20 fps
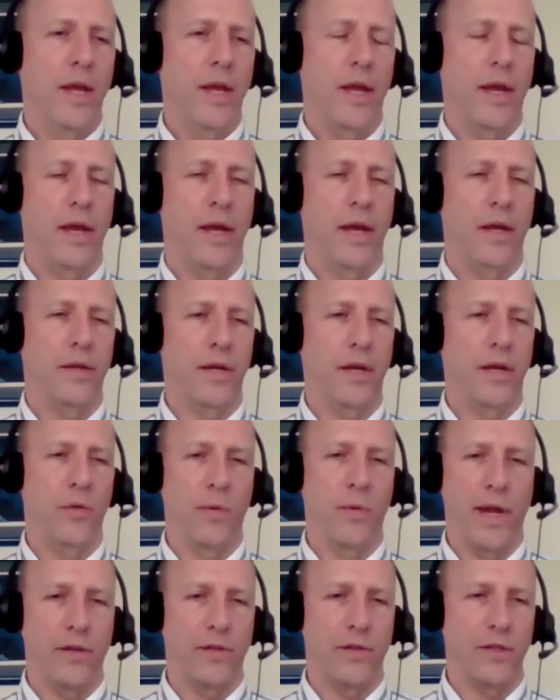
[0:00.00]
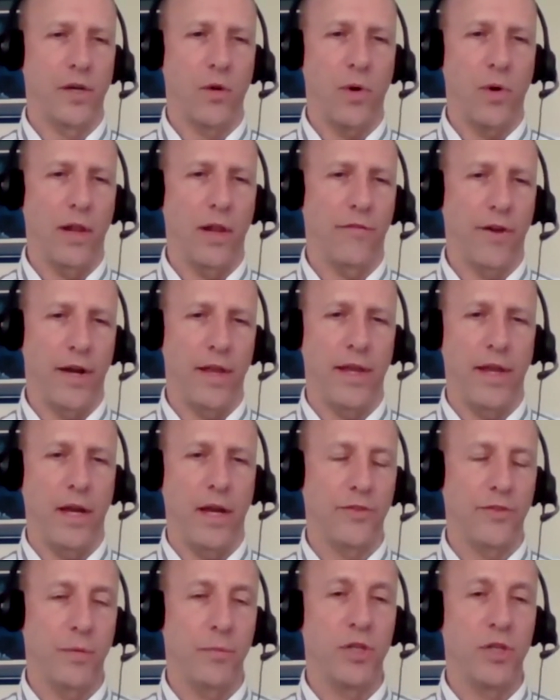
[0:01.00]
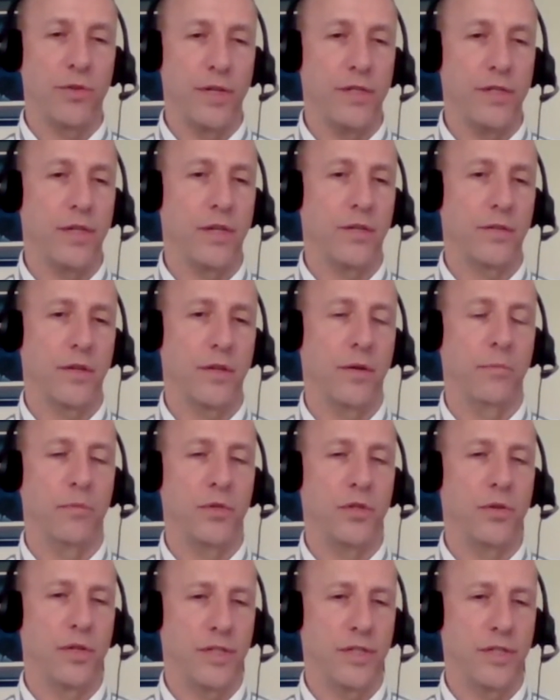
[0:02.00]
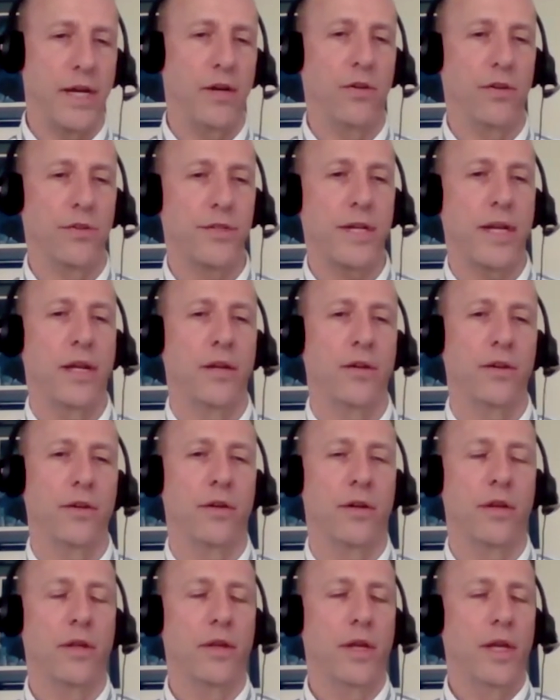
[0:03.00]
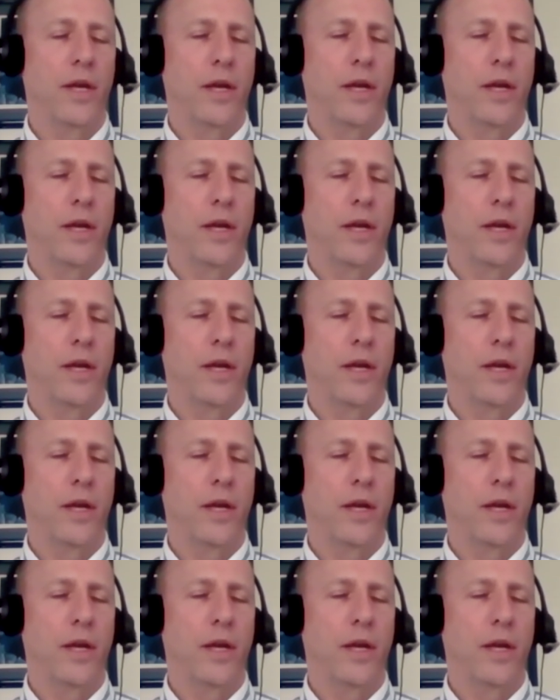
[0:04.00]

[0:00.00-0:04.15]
And uh, we had to qualify the altimetry system to a tighter standard.